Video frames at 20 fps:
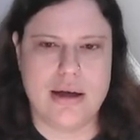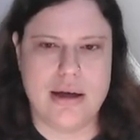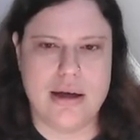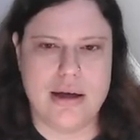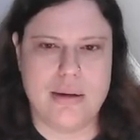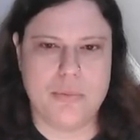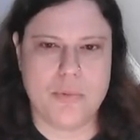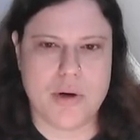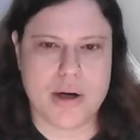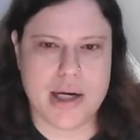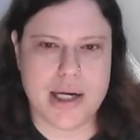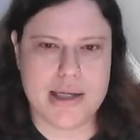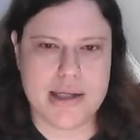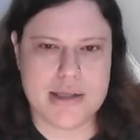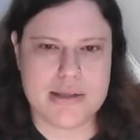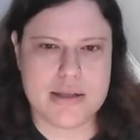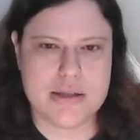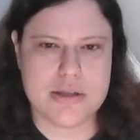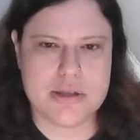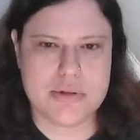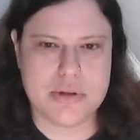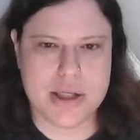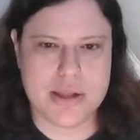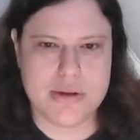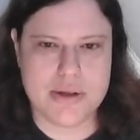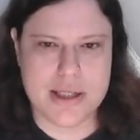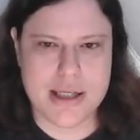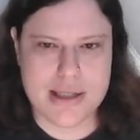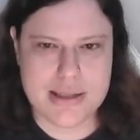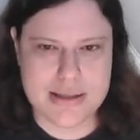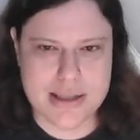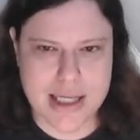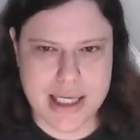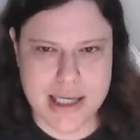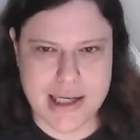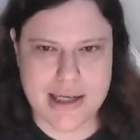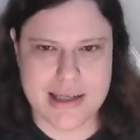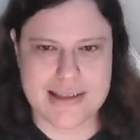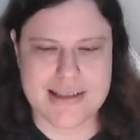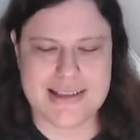And what I need to do on this
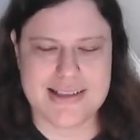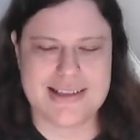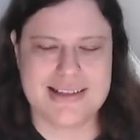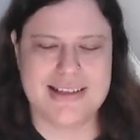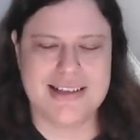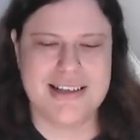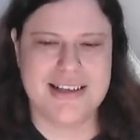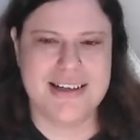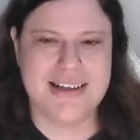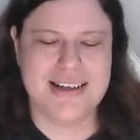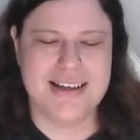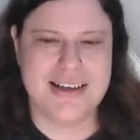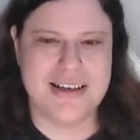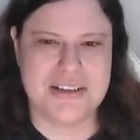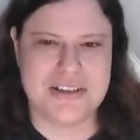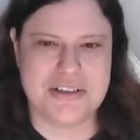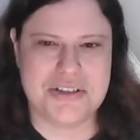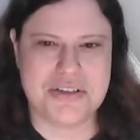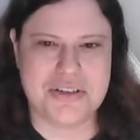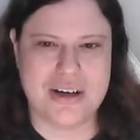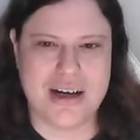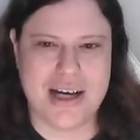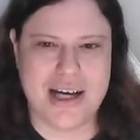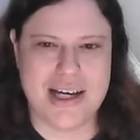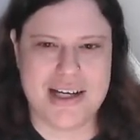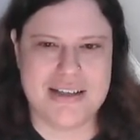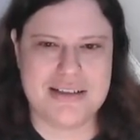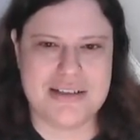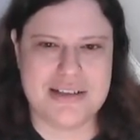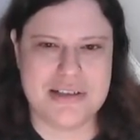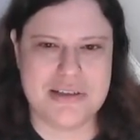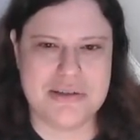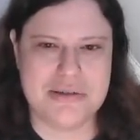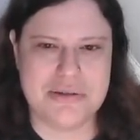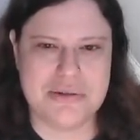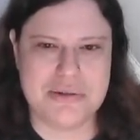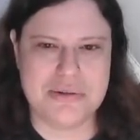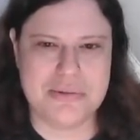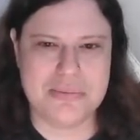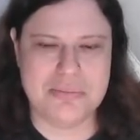guess is try
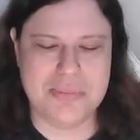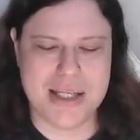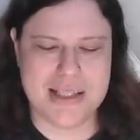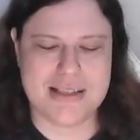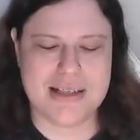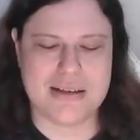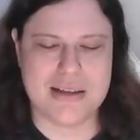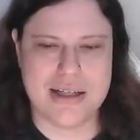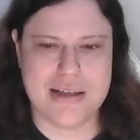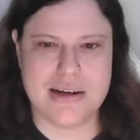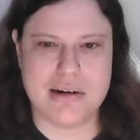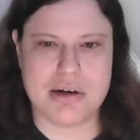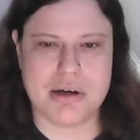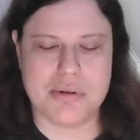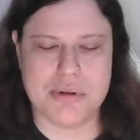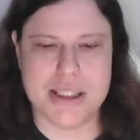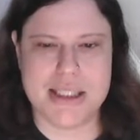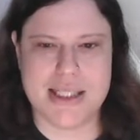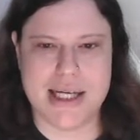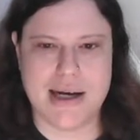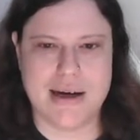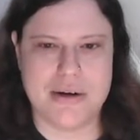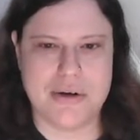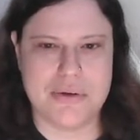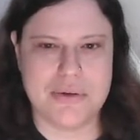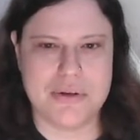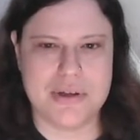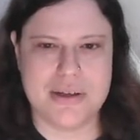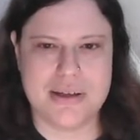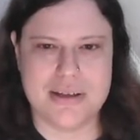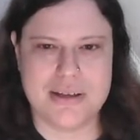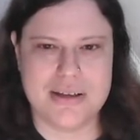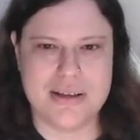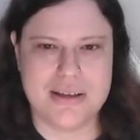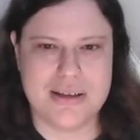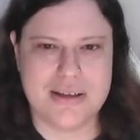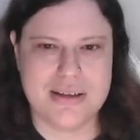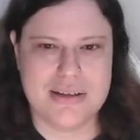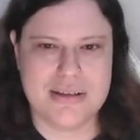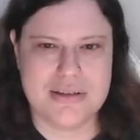to basically narrow it down
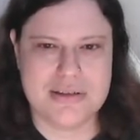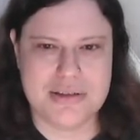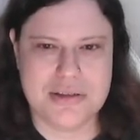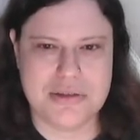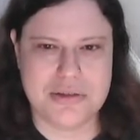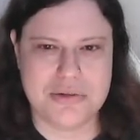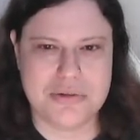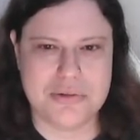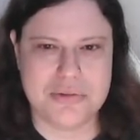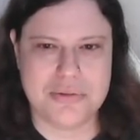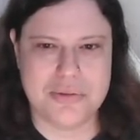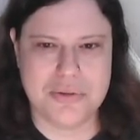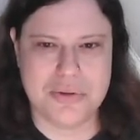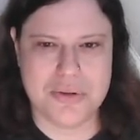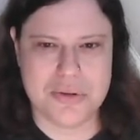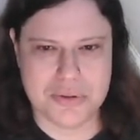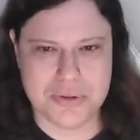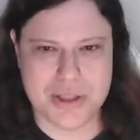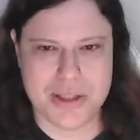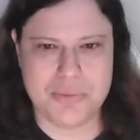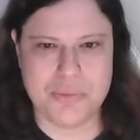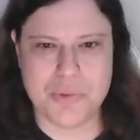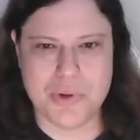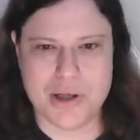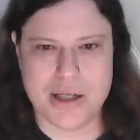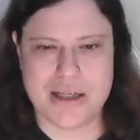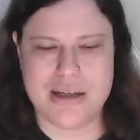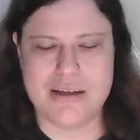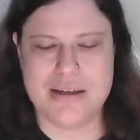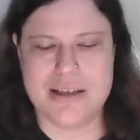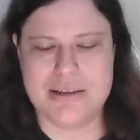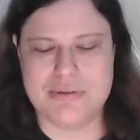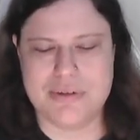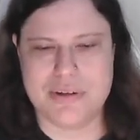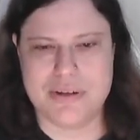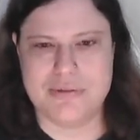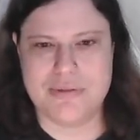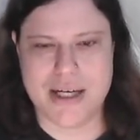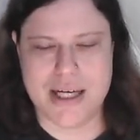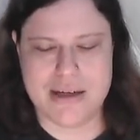to only 1 for
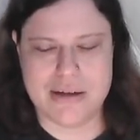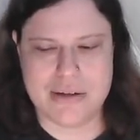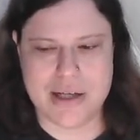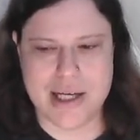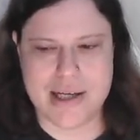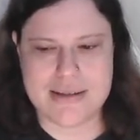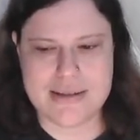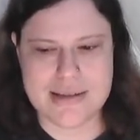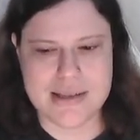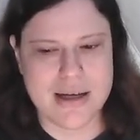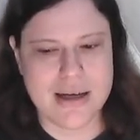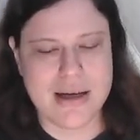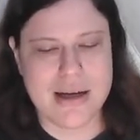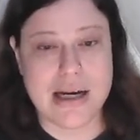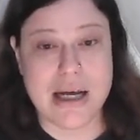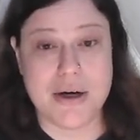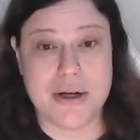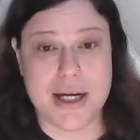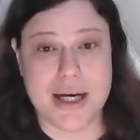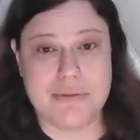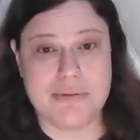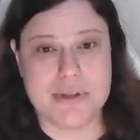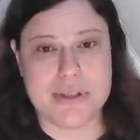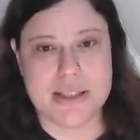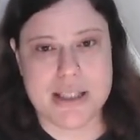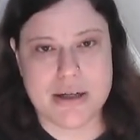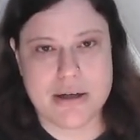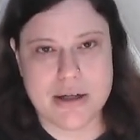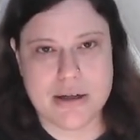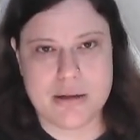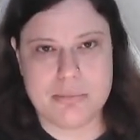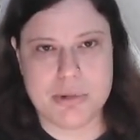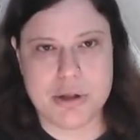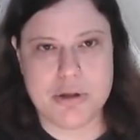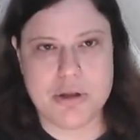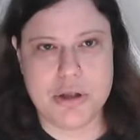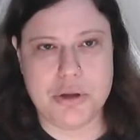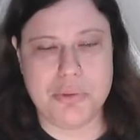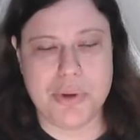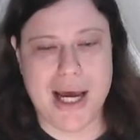the final guess. Now, in adversarial
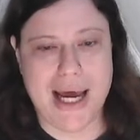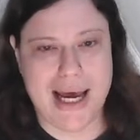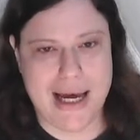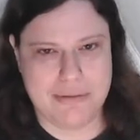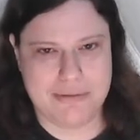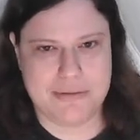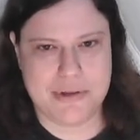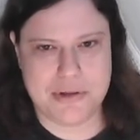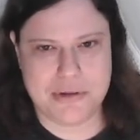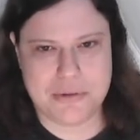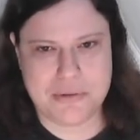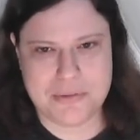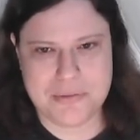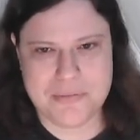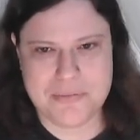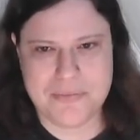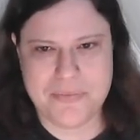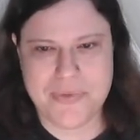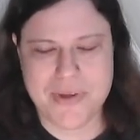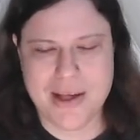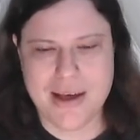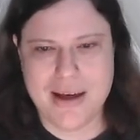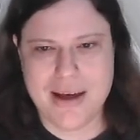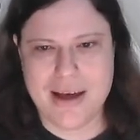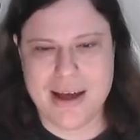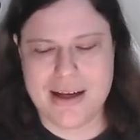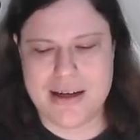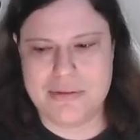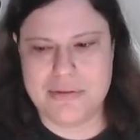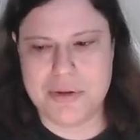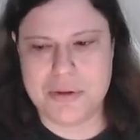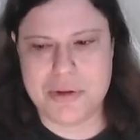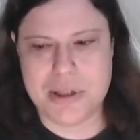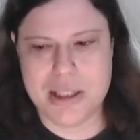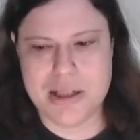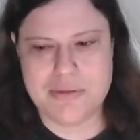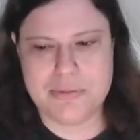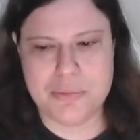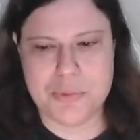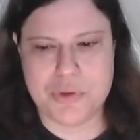mode, you have to. And if you
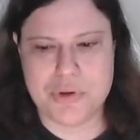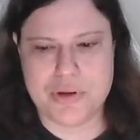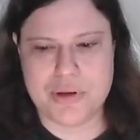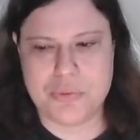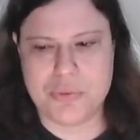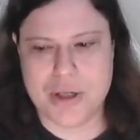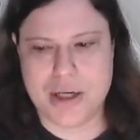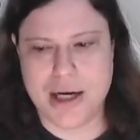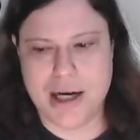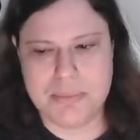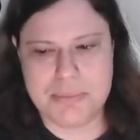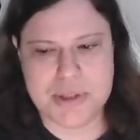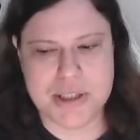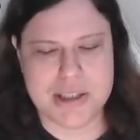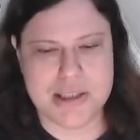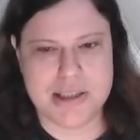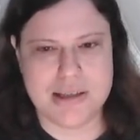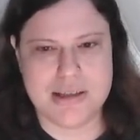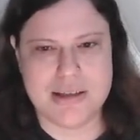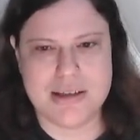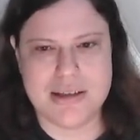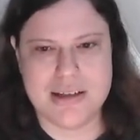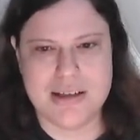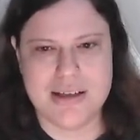leave more than 1 option,